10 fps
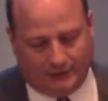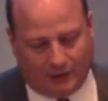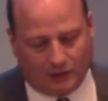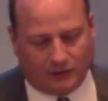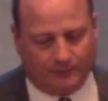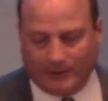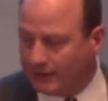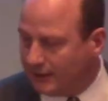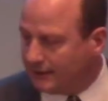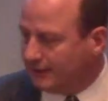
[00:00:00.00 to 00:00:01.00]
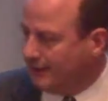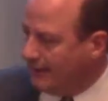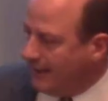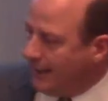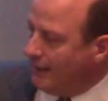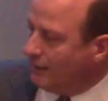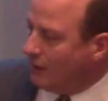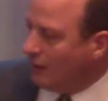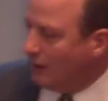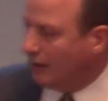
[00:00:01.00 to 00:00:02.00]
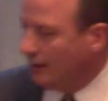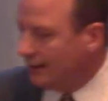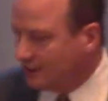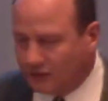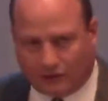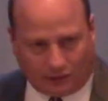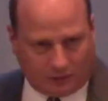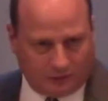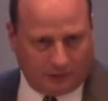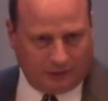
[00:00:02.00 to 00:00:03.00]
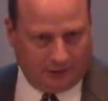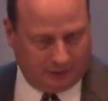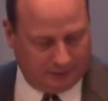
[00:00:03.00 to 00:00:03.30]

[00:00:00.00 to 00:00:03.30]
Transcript: our spirit, and our soul.